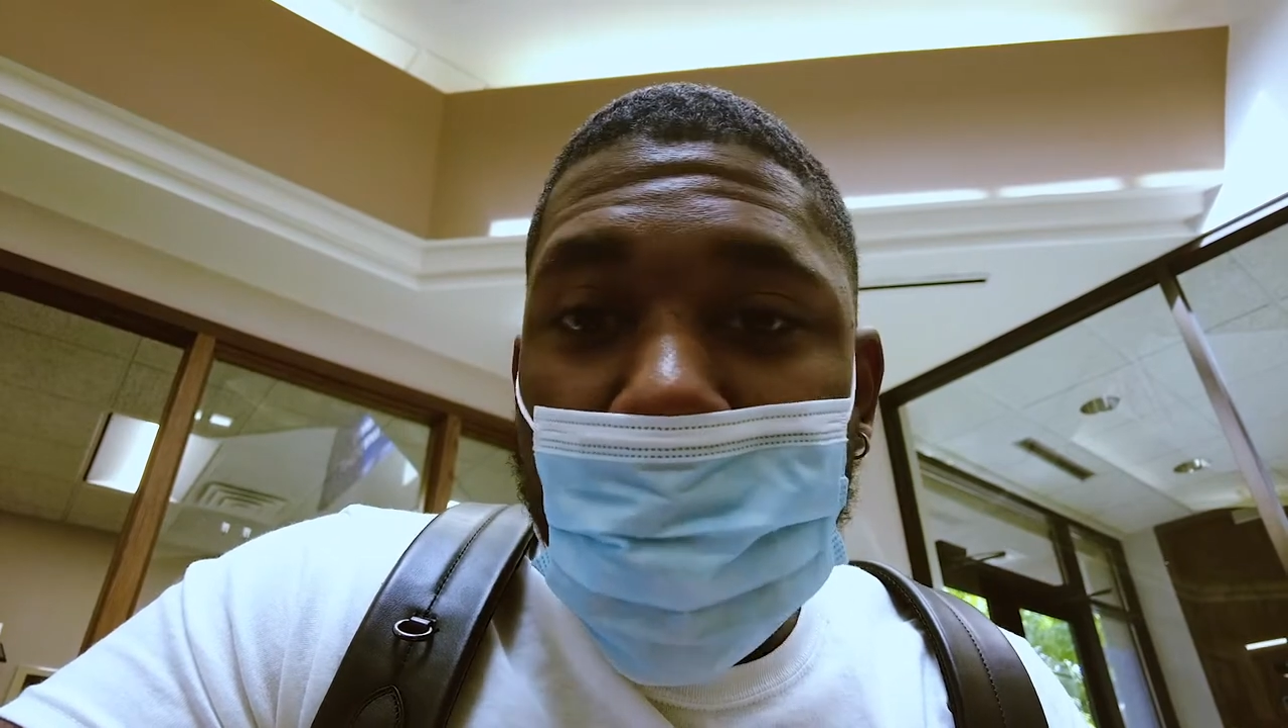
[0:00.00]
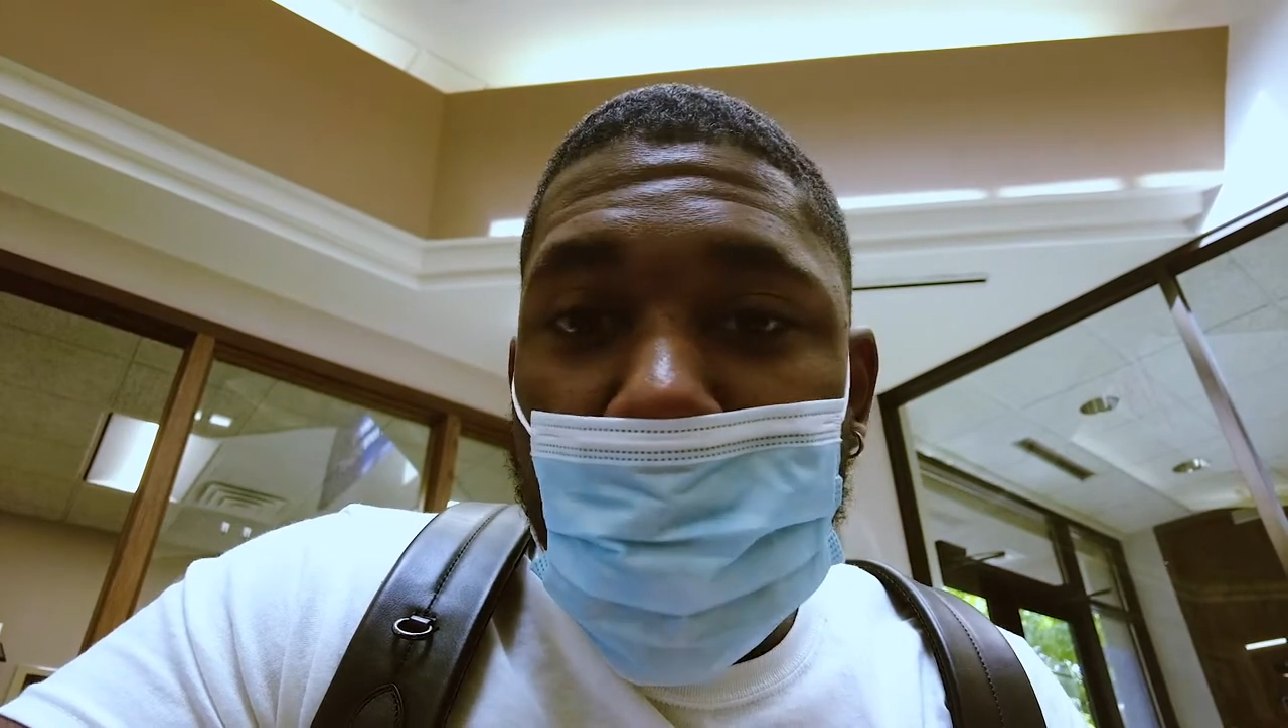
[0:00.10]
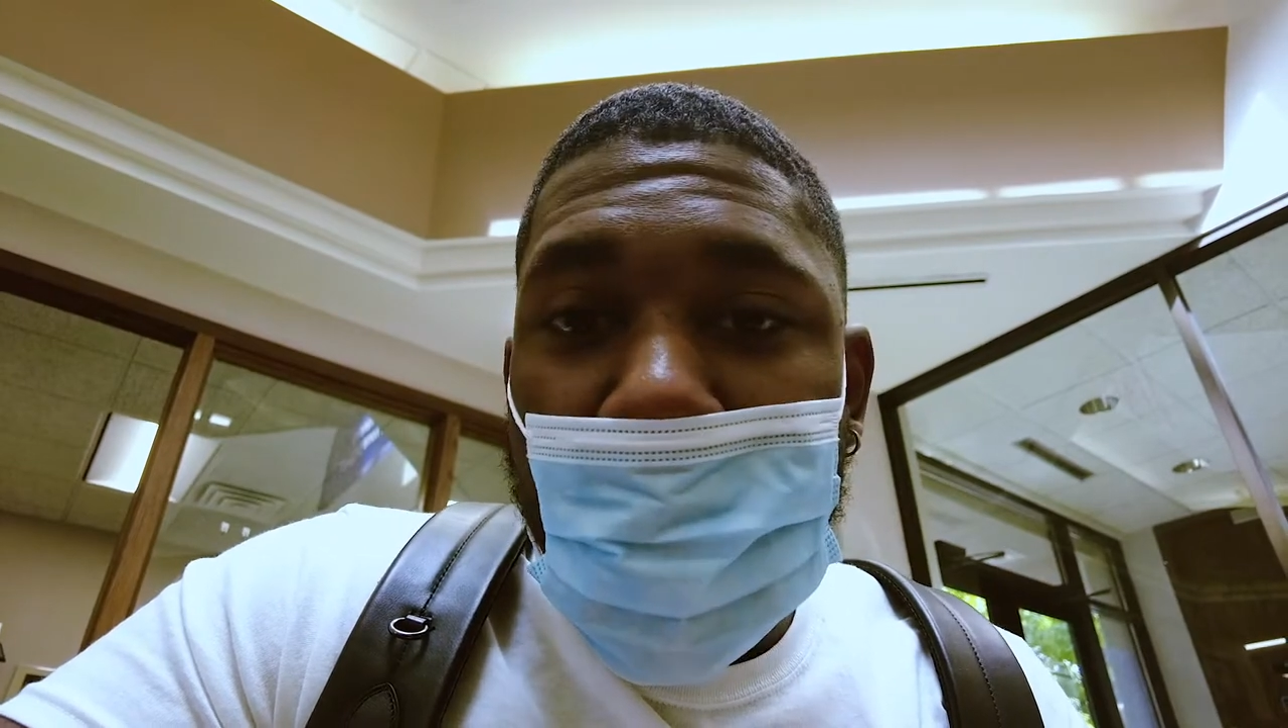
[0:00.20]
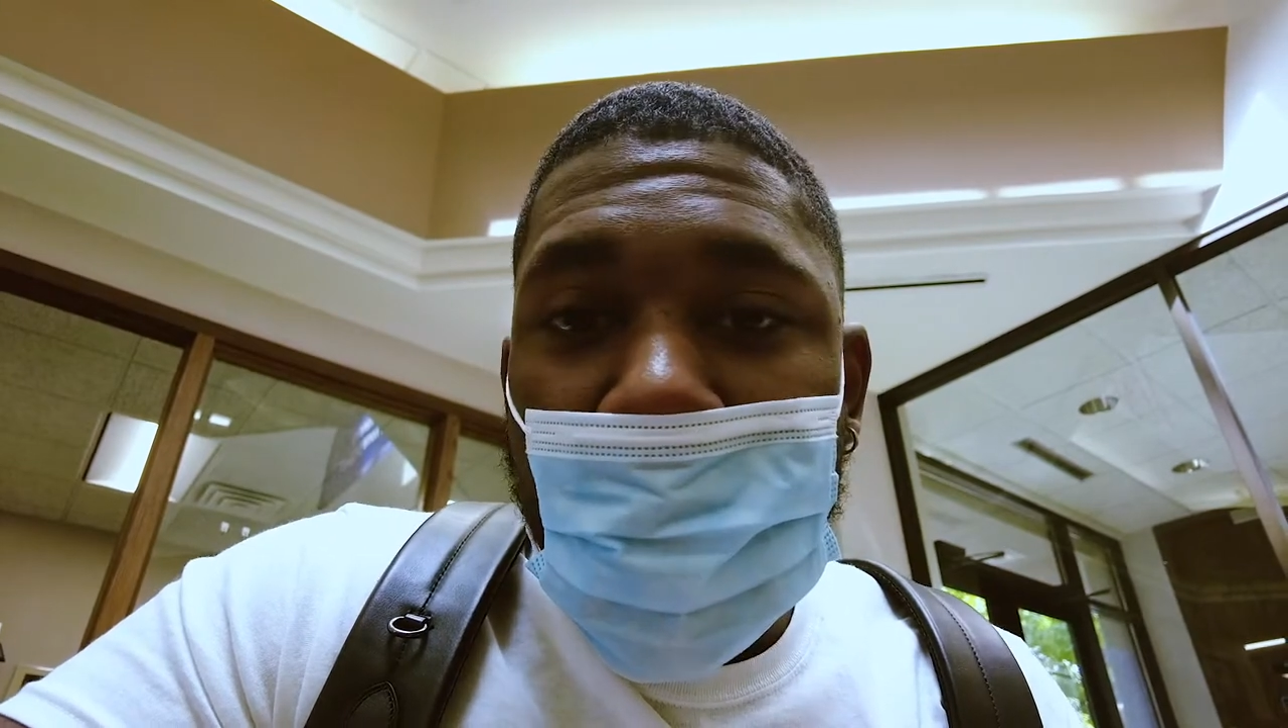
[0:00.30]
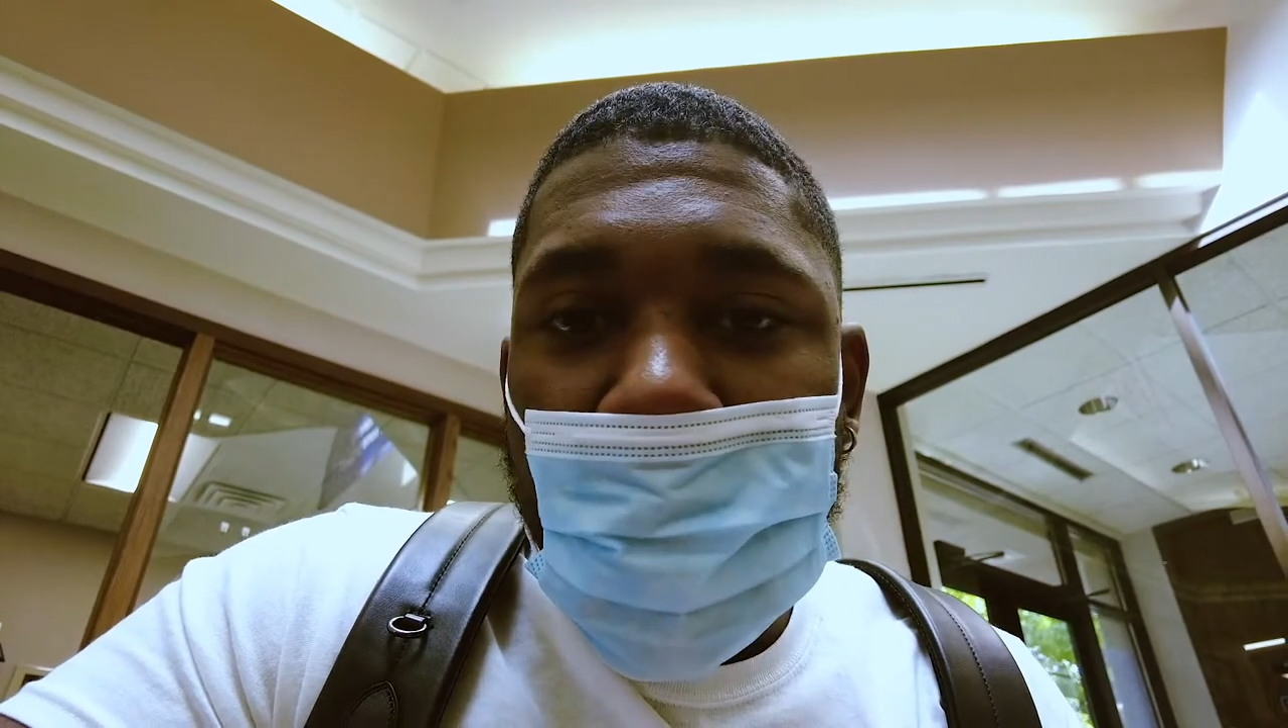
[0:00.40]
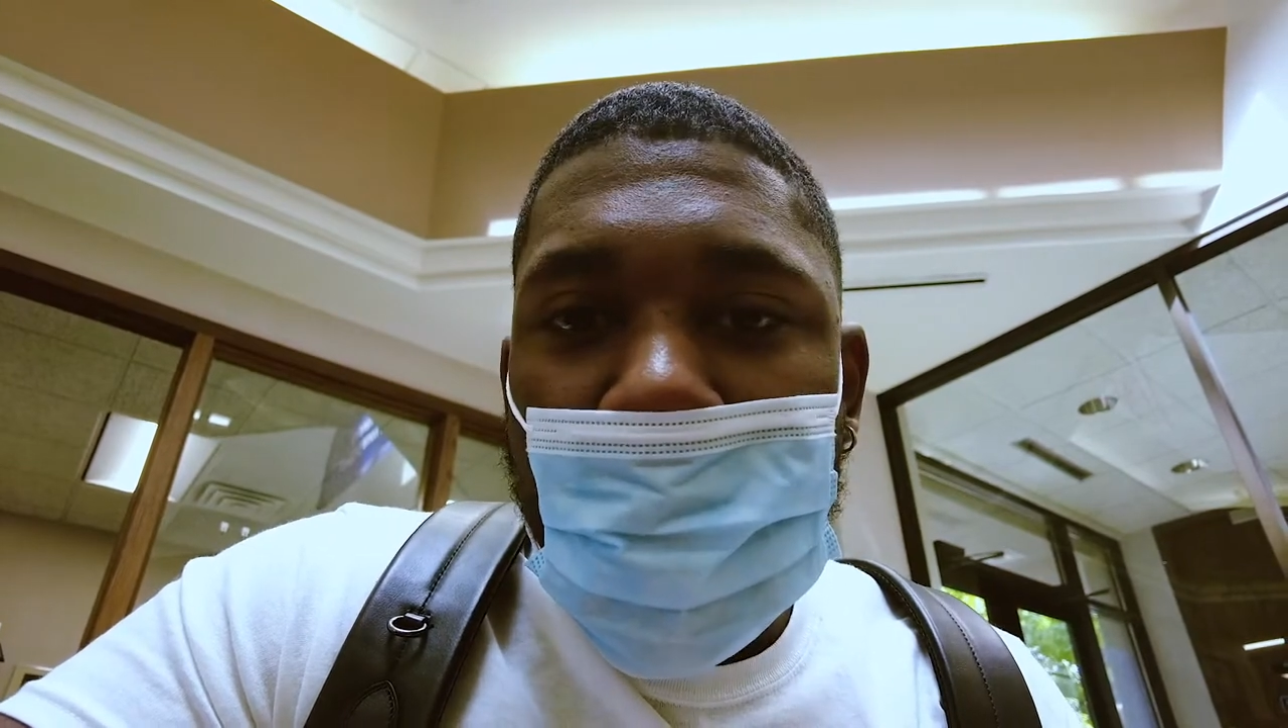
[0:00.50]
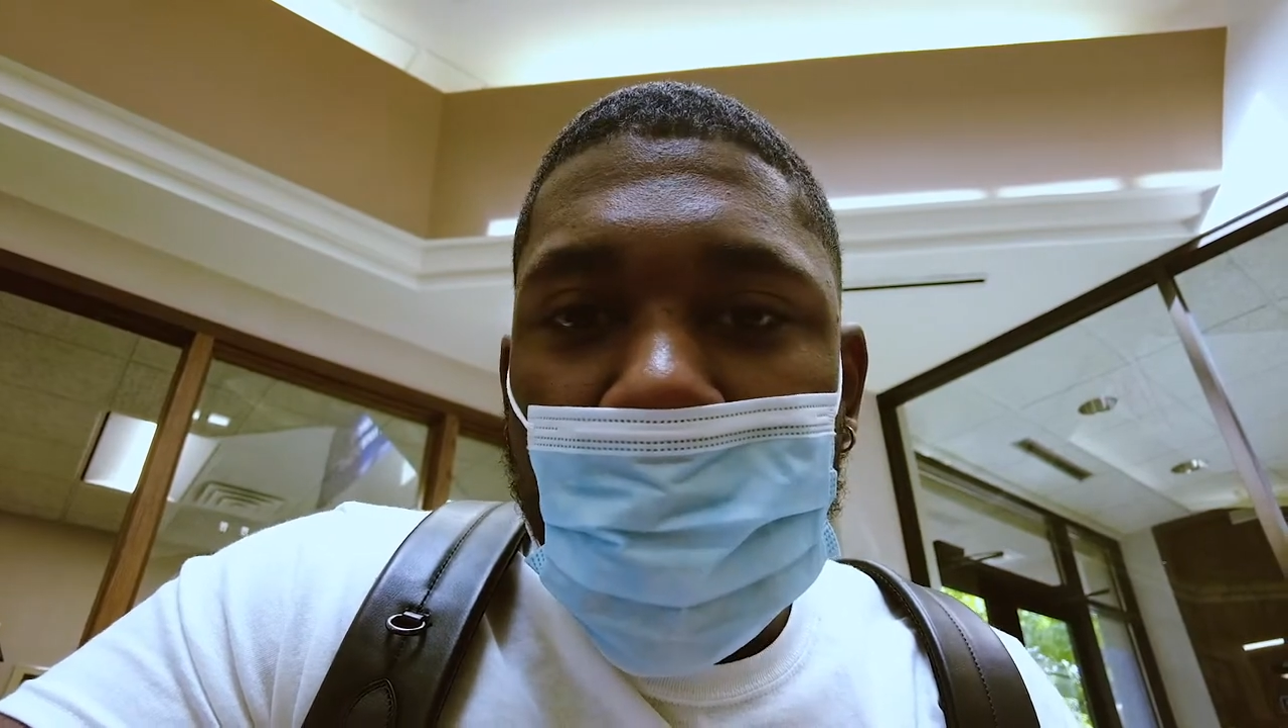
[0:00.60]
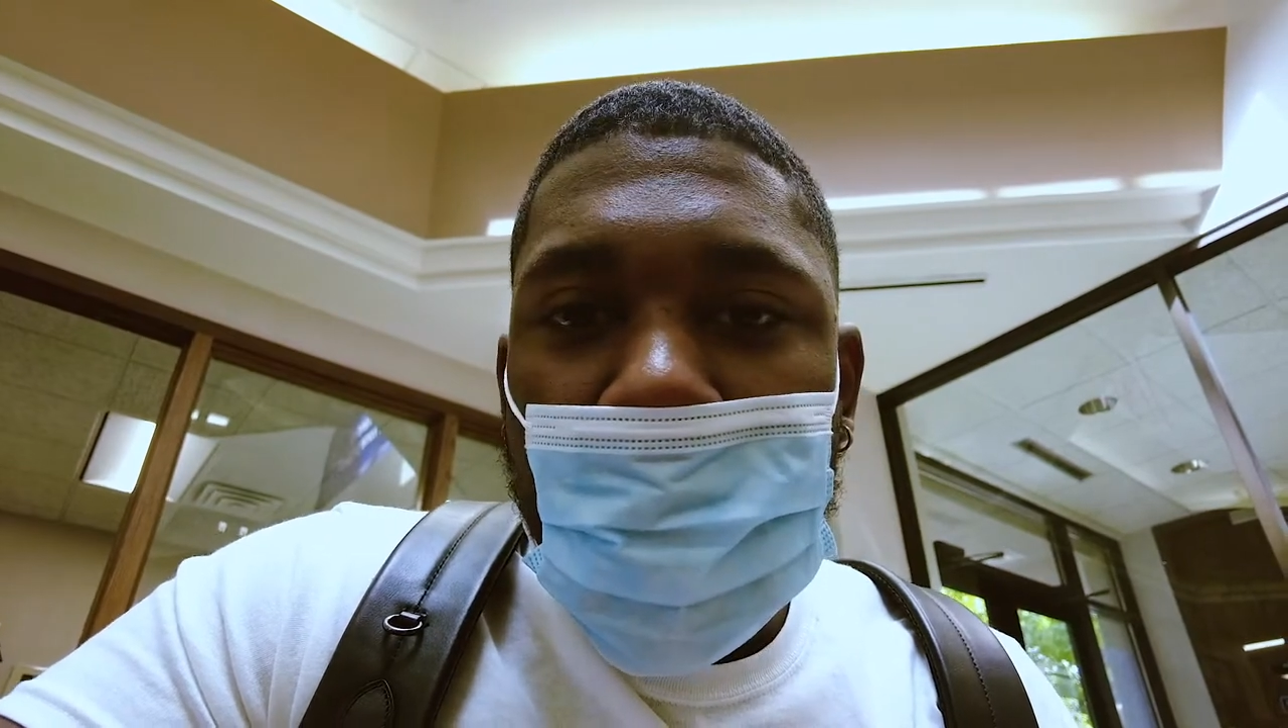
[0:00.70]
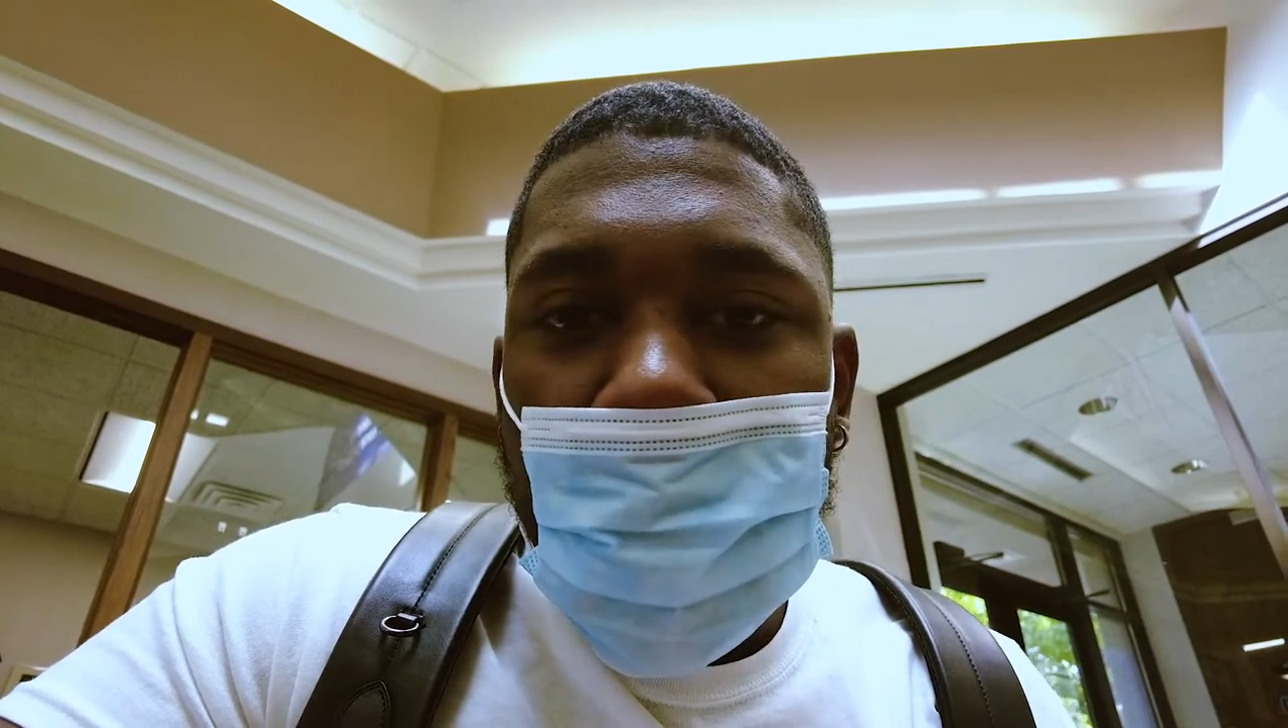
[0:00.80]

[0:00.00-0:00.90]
America,